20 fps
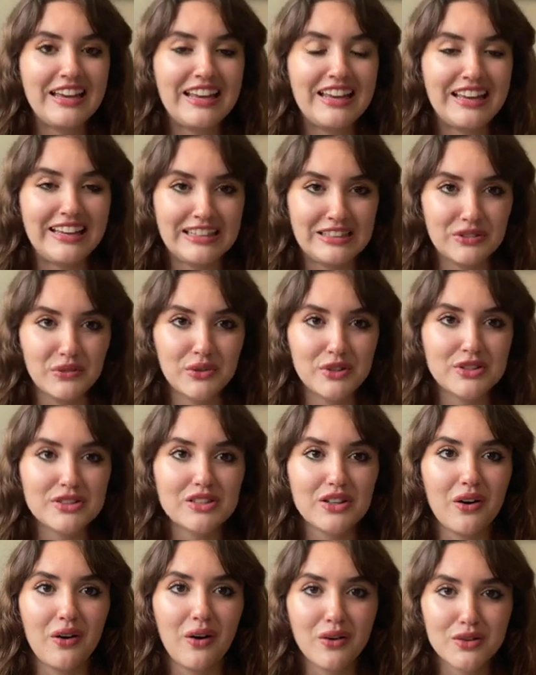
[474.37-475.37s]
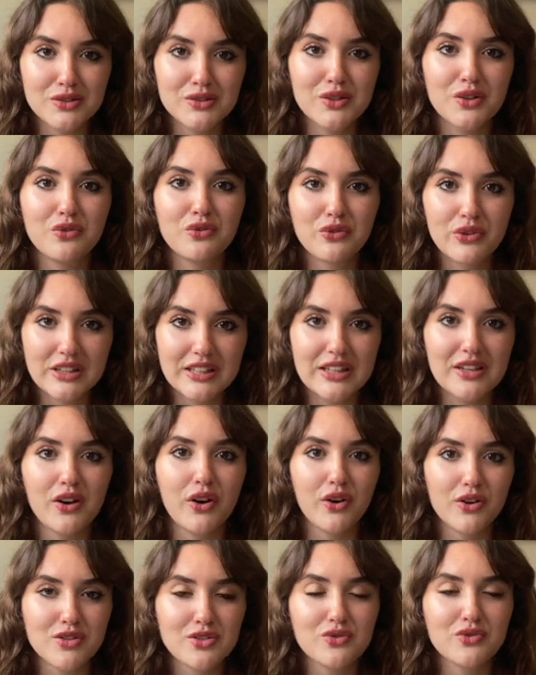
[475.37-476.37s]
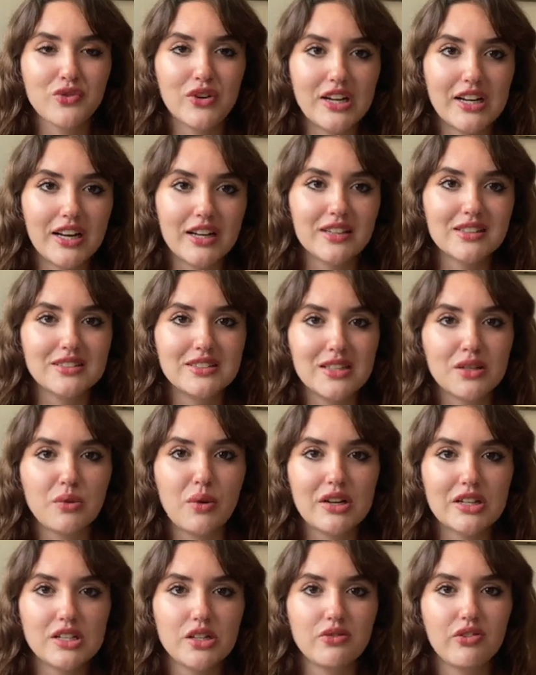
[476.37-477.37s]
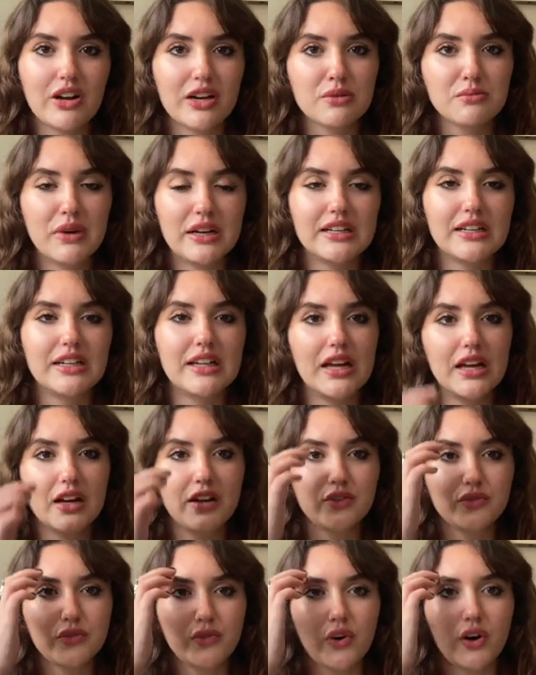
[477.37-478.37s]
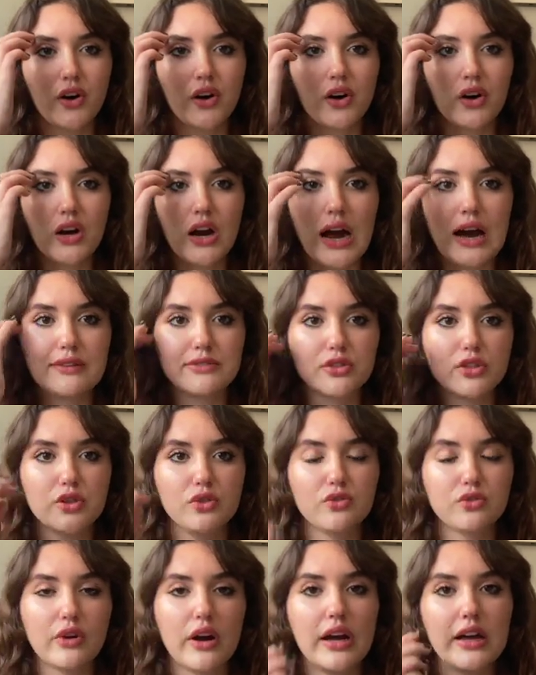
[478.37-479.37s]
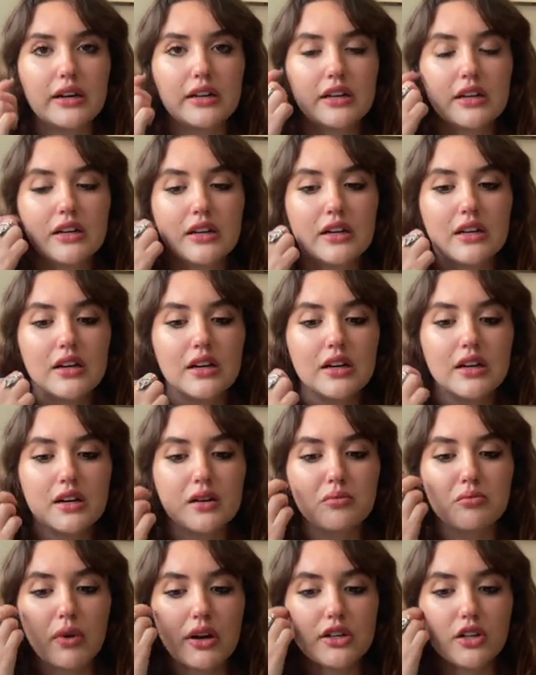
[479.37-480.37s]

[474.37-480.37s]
It was also really hard to read. I can see why she recommended it for after you've read My